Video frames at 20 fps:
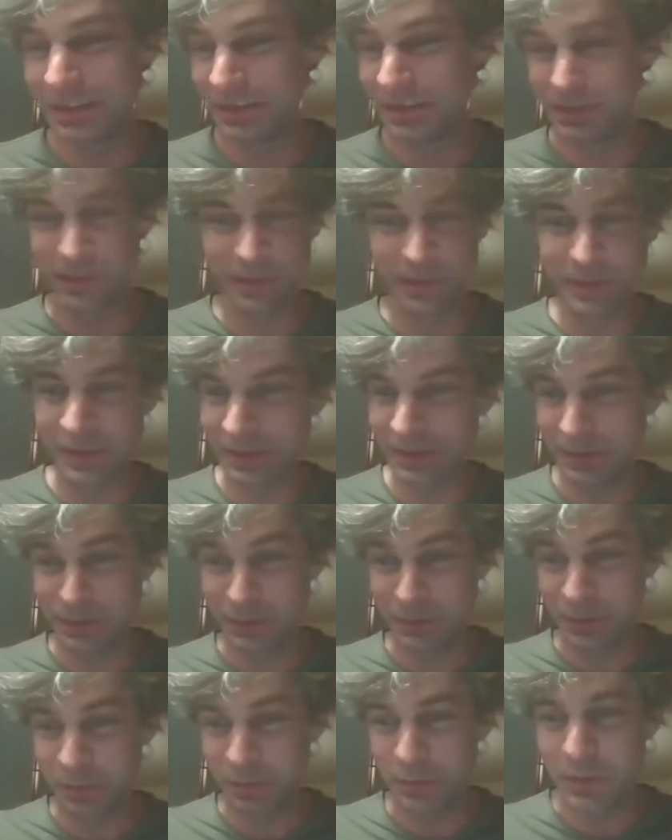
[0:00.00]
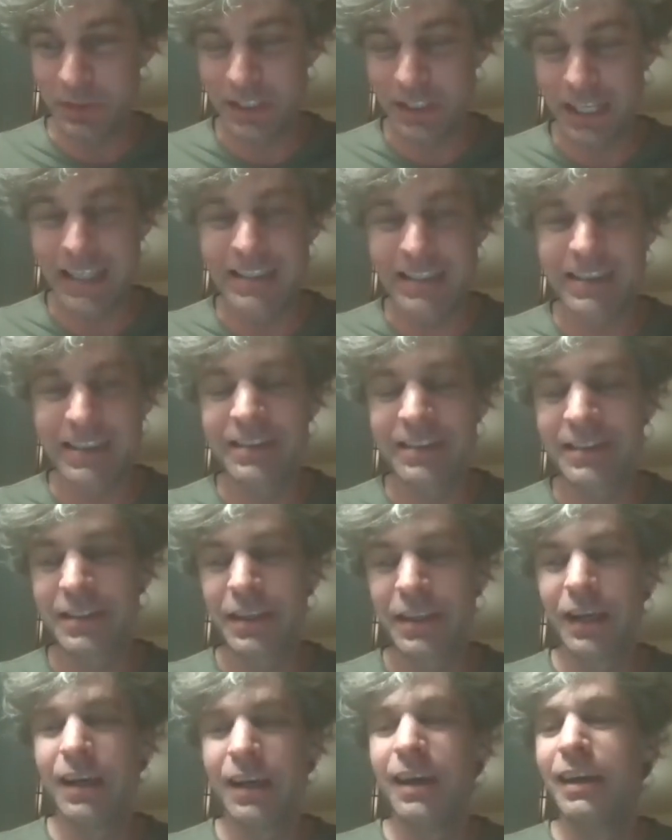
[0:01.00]
do lots of computations.
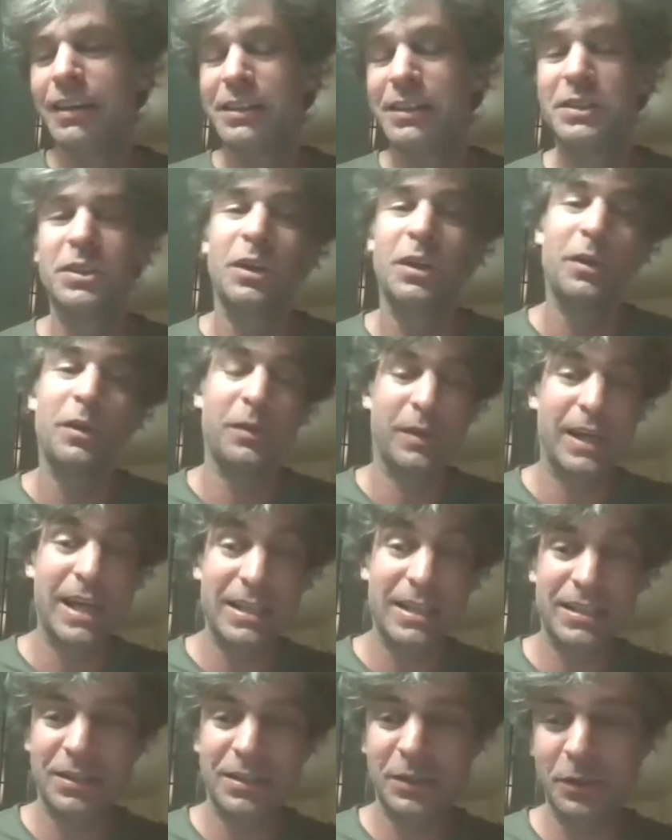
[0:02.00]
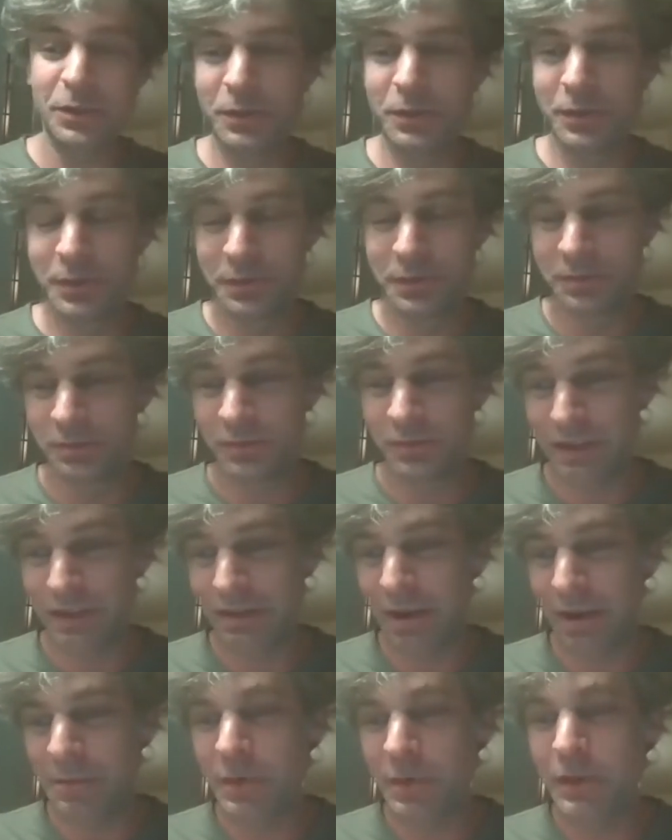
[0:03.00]
So at school, if
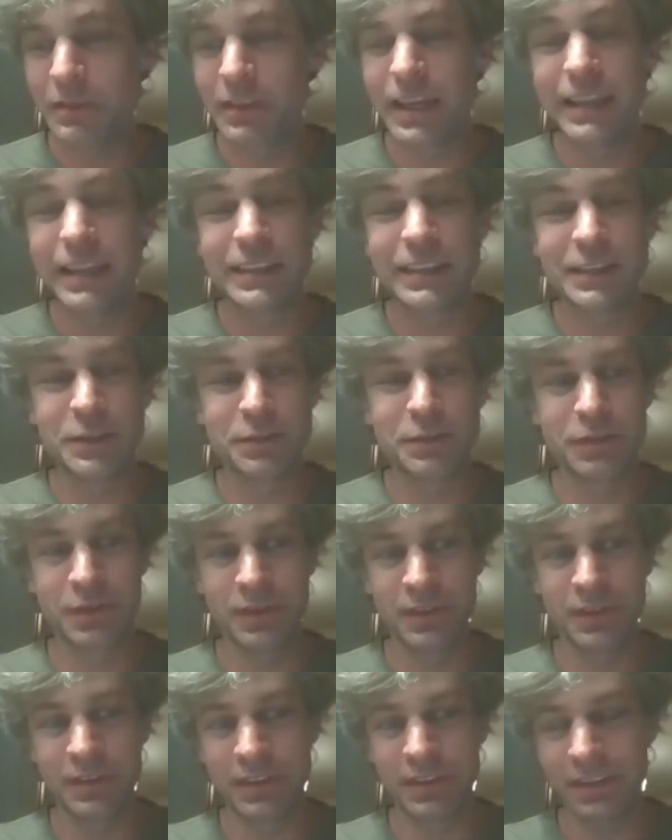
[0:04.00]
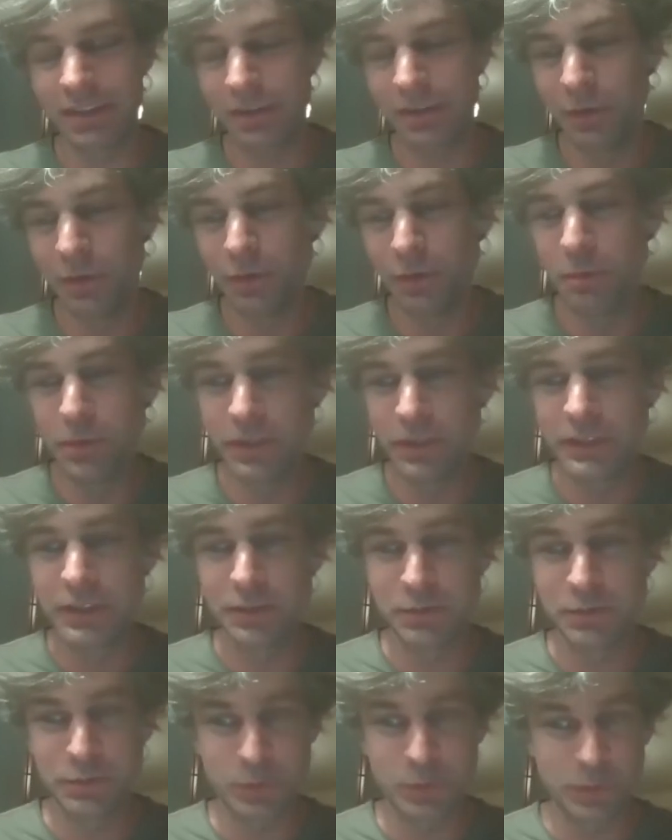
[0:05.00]
I'm correct, you've learned a whole bunch of
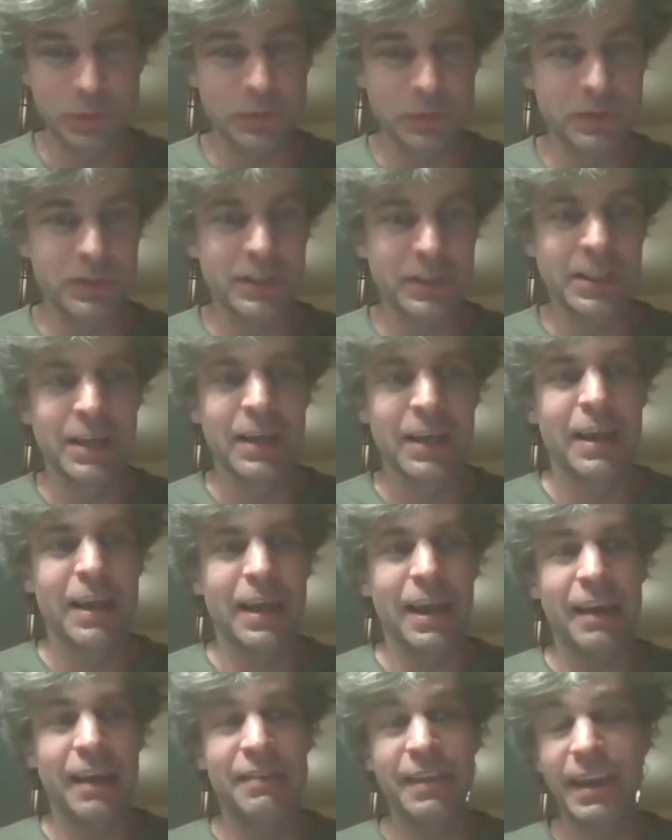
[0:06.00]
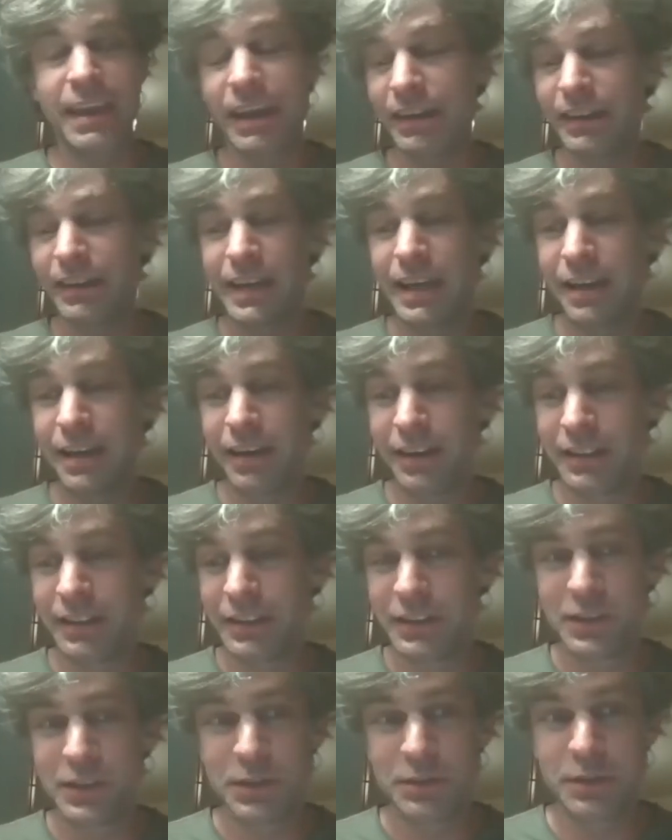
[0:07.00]
rules. And here they are
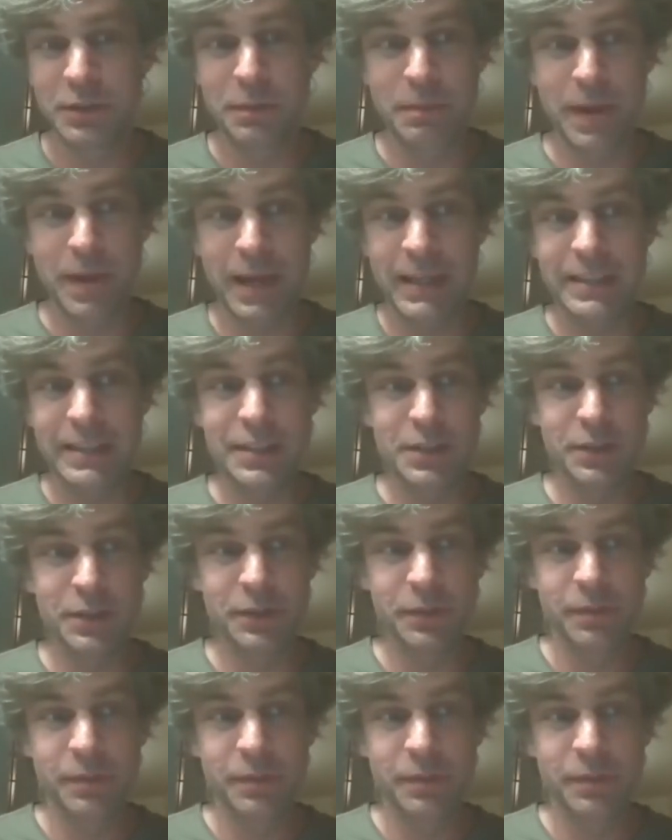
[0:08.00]
just to remind you,